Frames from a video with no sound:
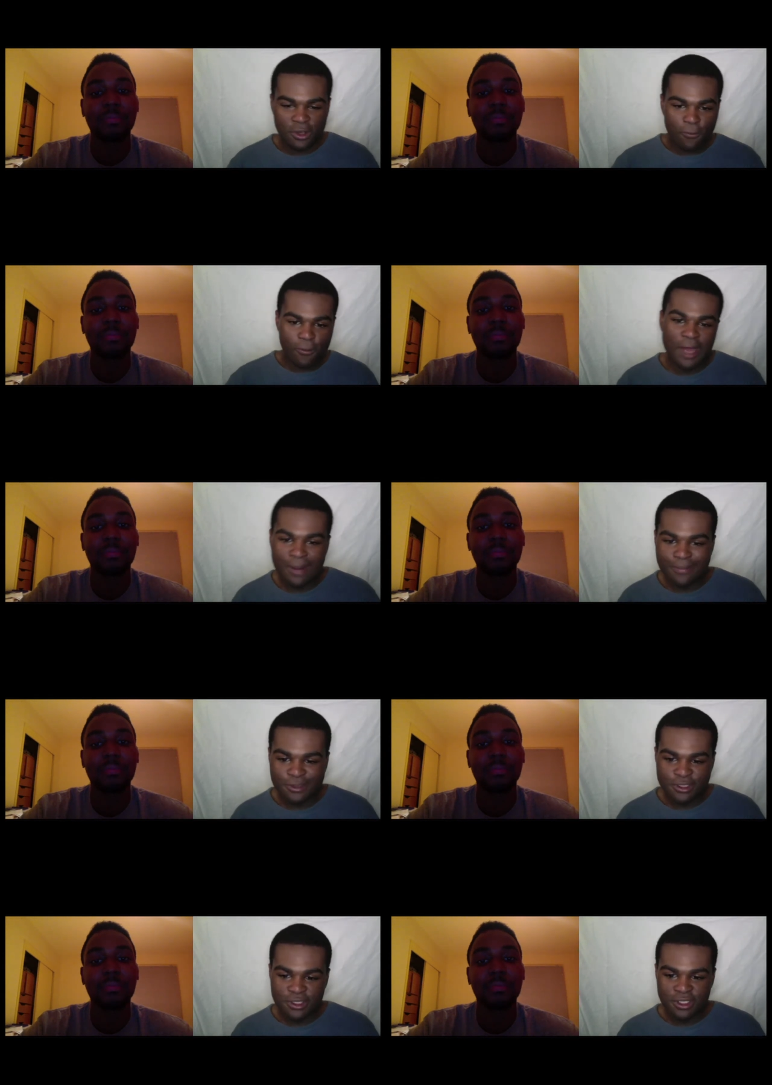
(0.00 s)
Speaker 1: just
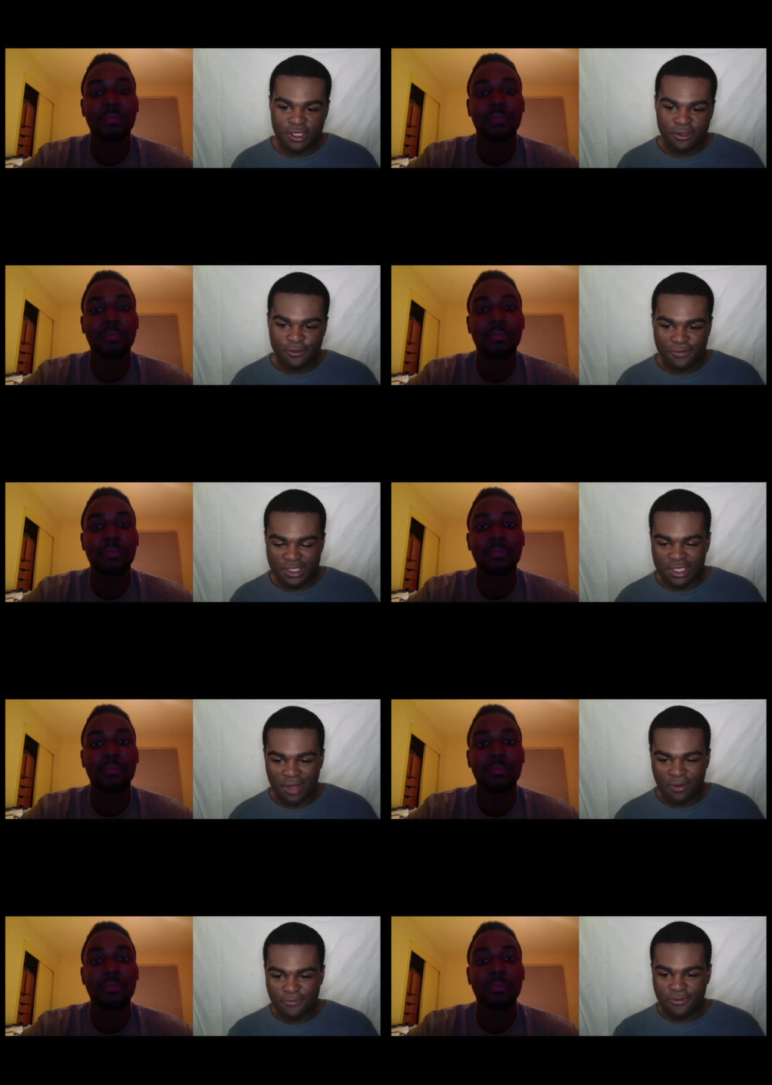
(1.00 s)
one opportunity to
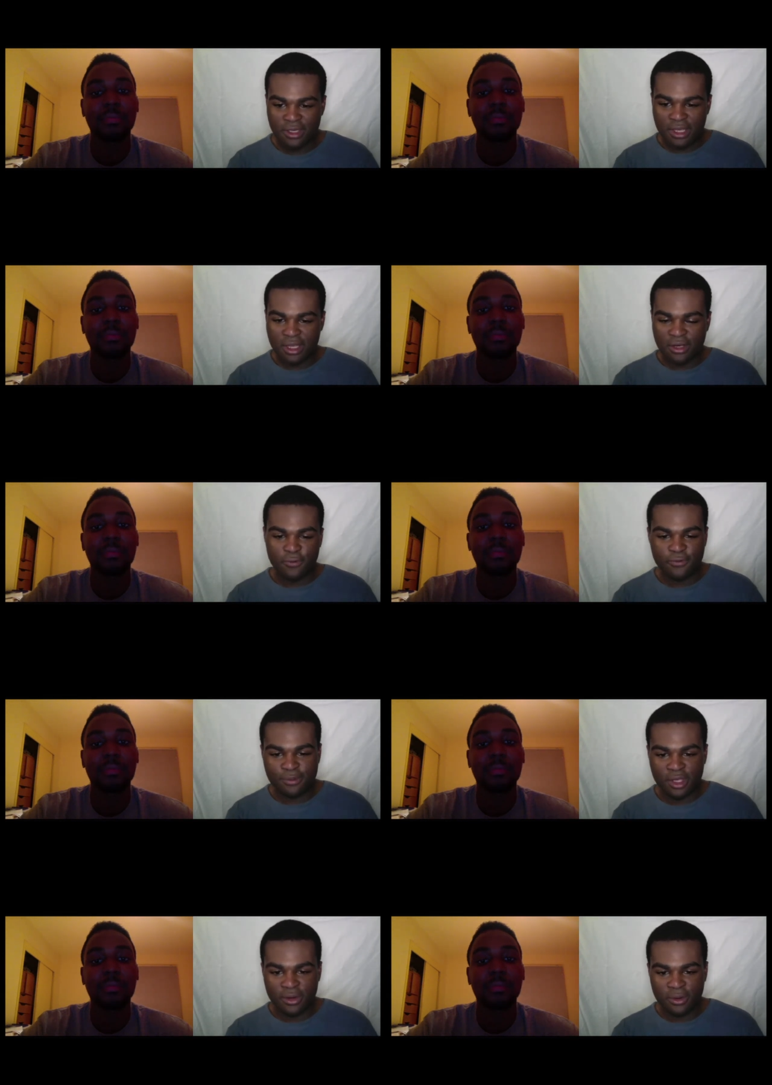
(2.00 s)
do photography, and
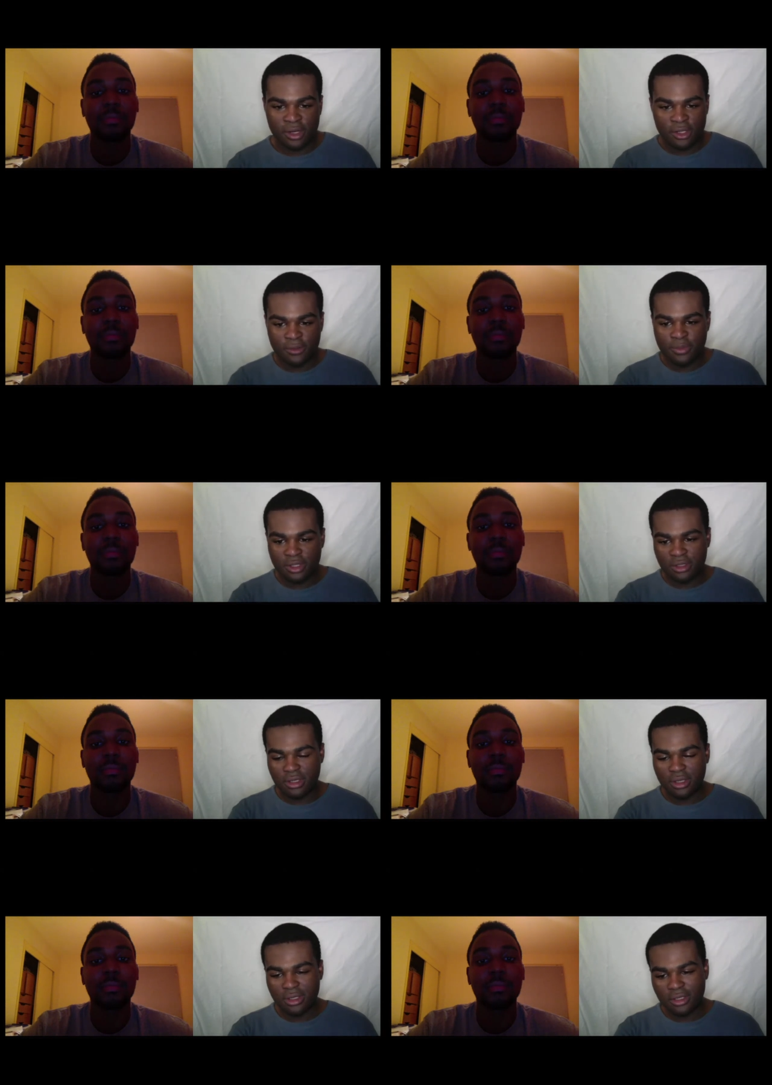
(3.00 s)
I know from then on
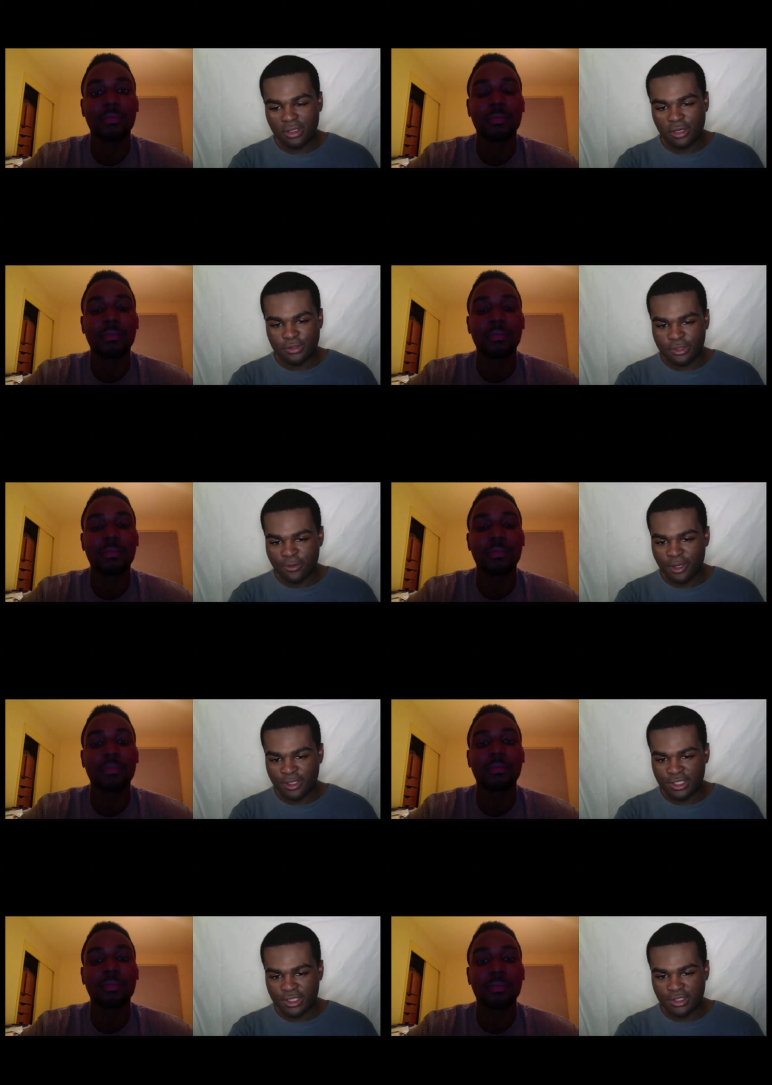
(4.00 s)
it'll be, you
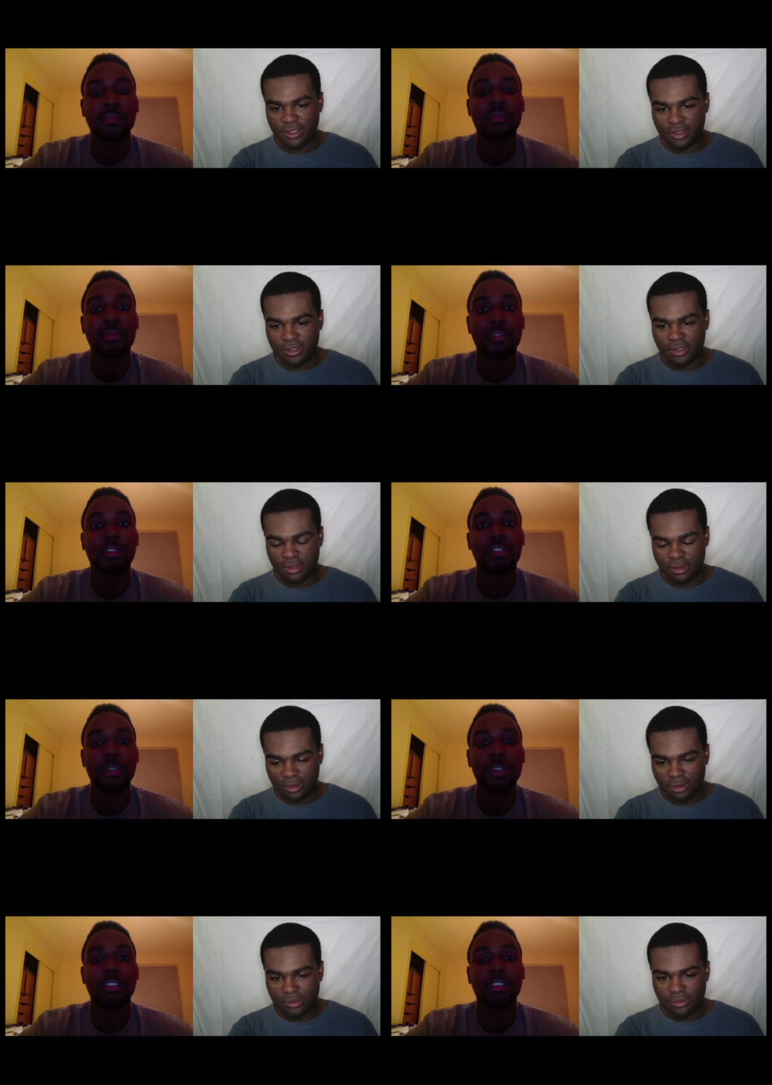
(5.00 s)
know, so much easier.
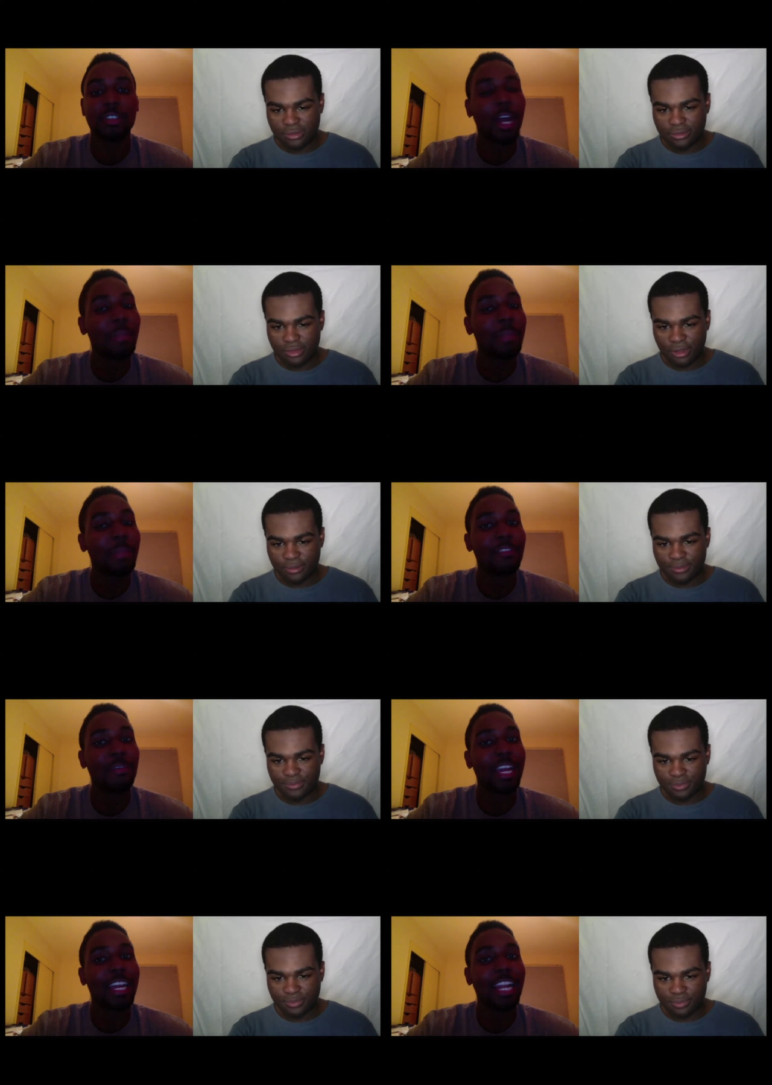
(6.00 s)
Speaker 2: Sure. So how
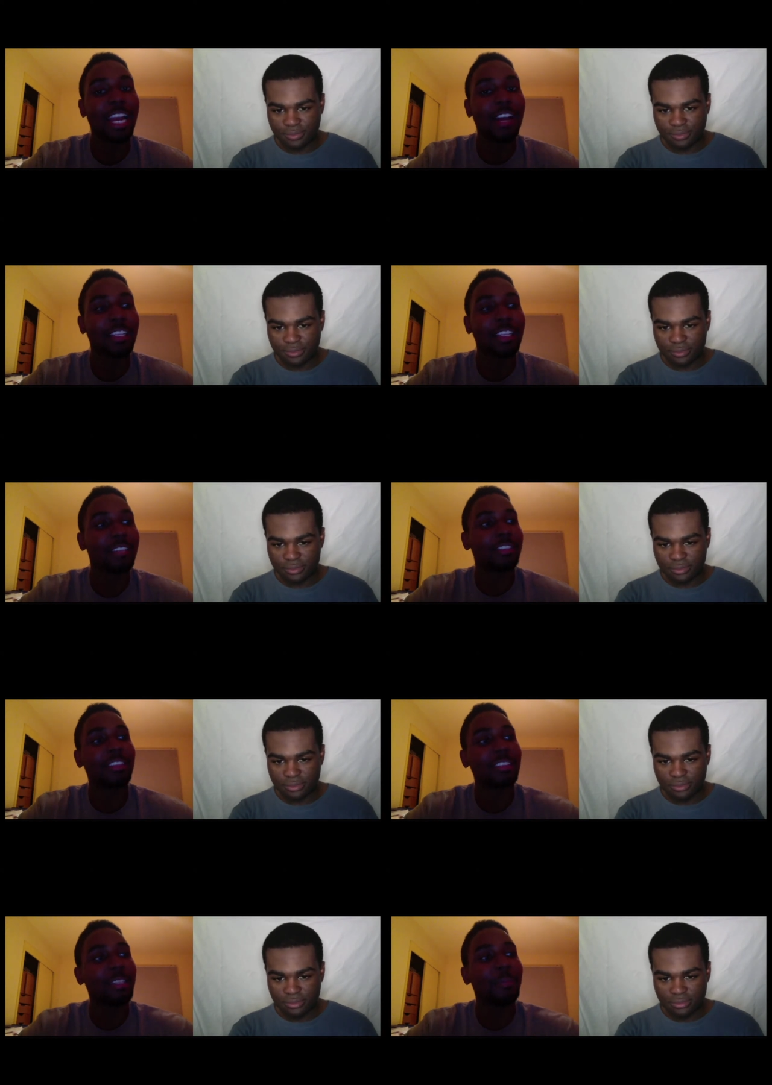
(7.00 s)
many have you had now?
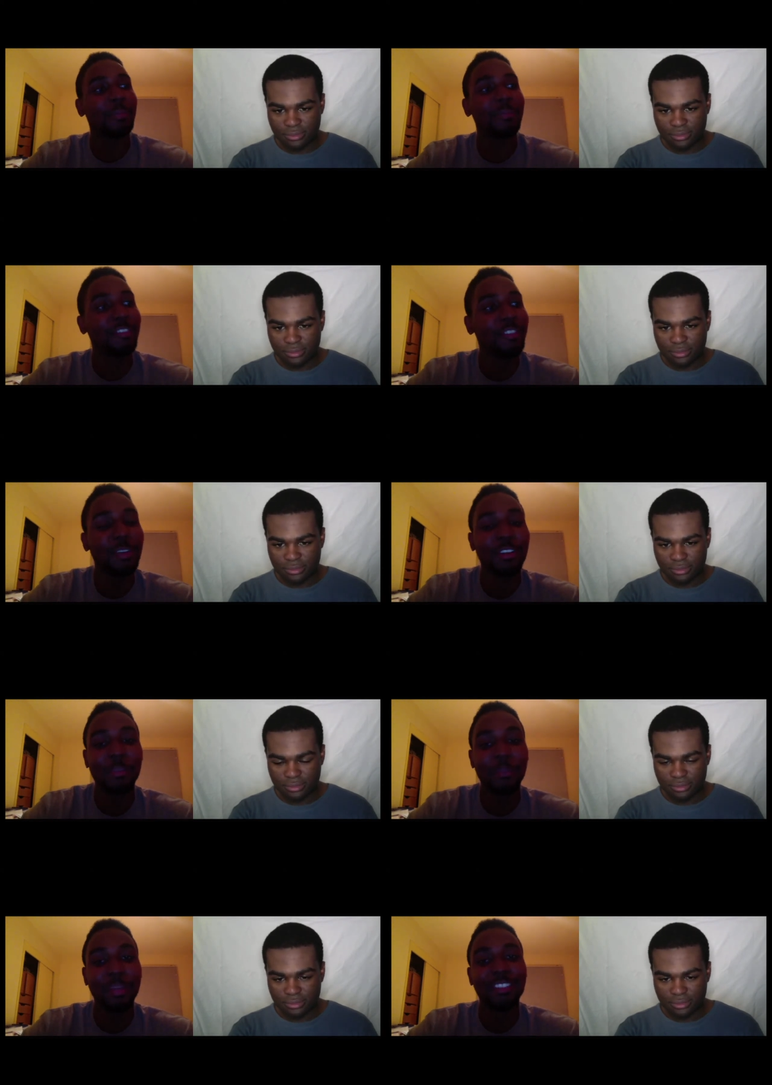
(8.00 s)
Because I see a
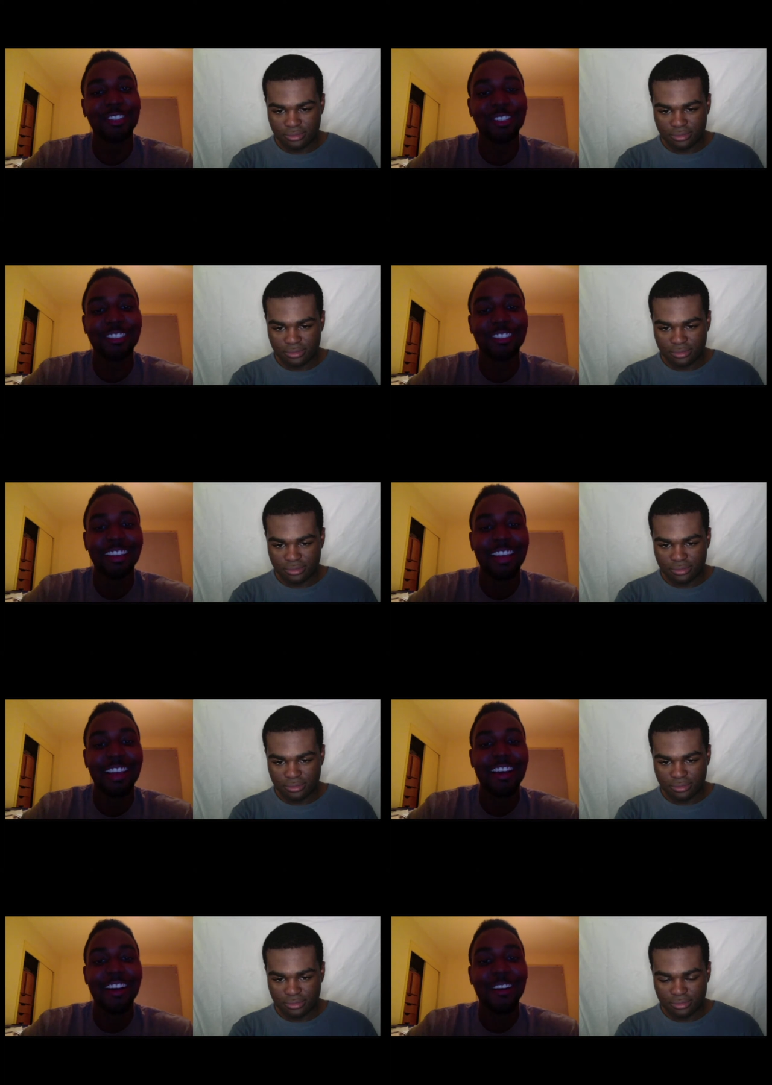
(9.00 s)
few different
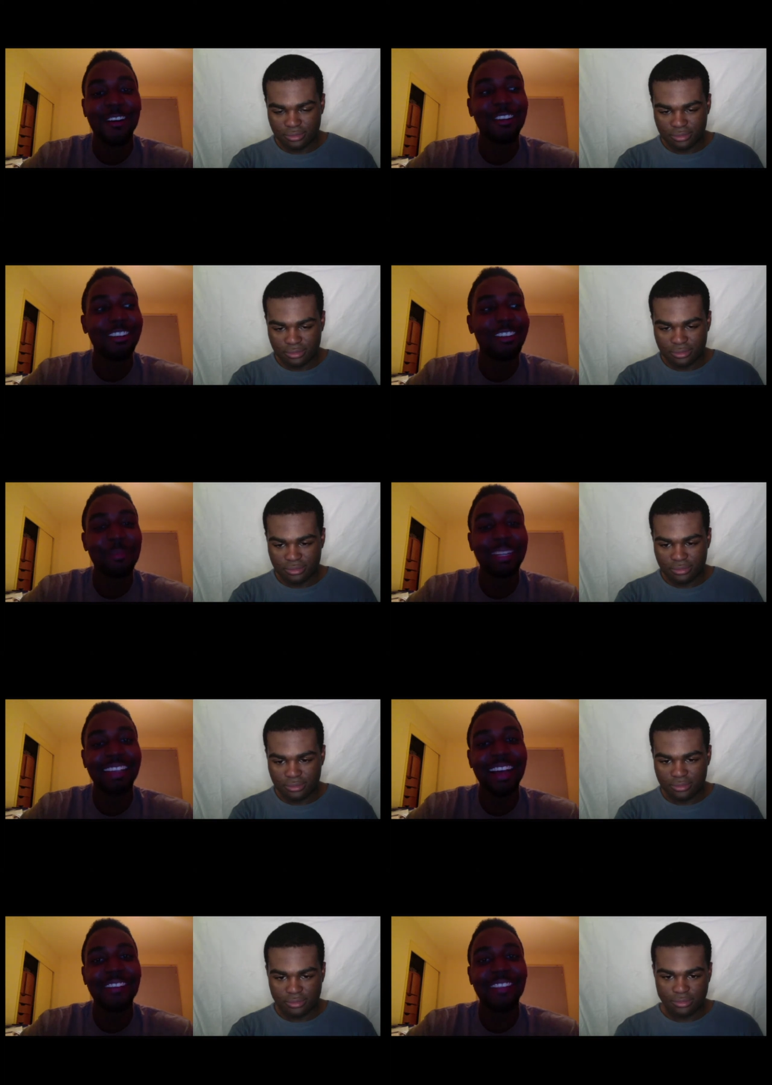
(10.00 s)
pictures
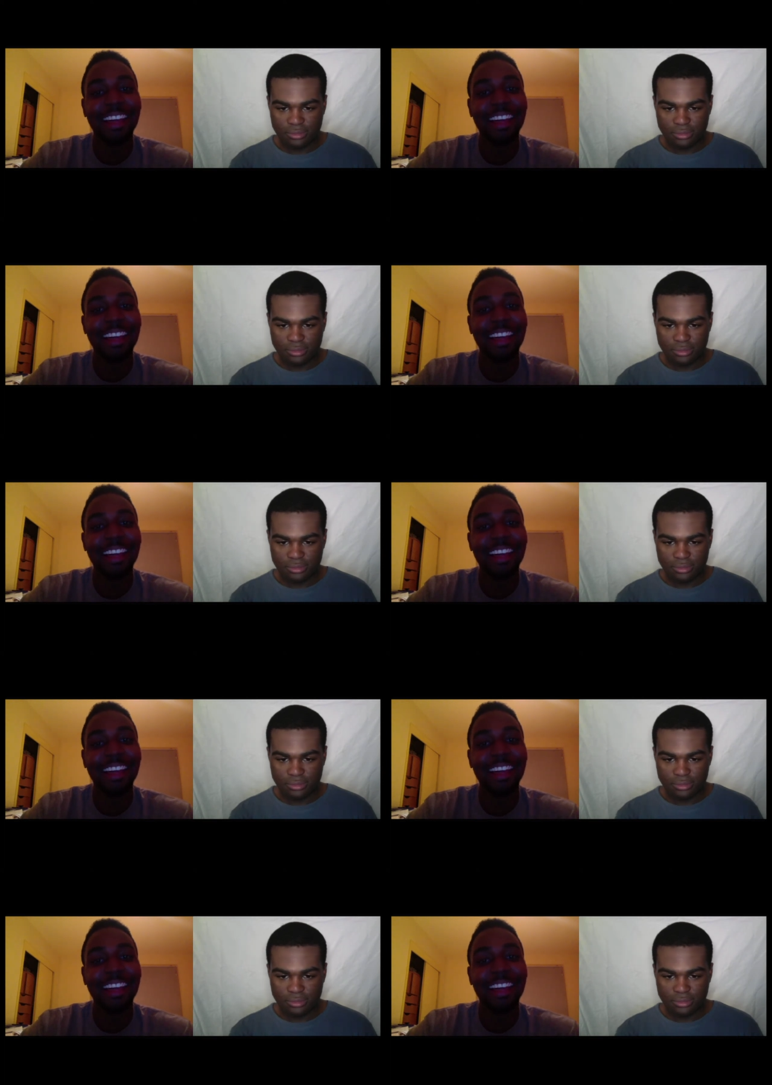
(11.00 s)
on my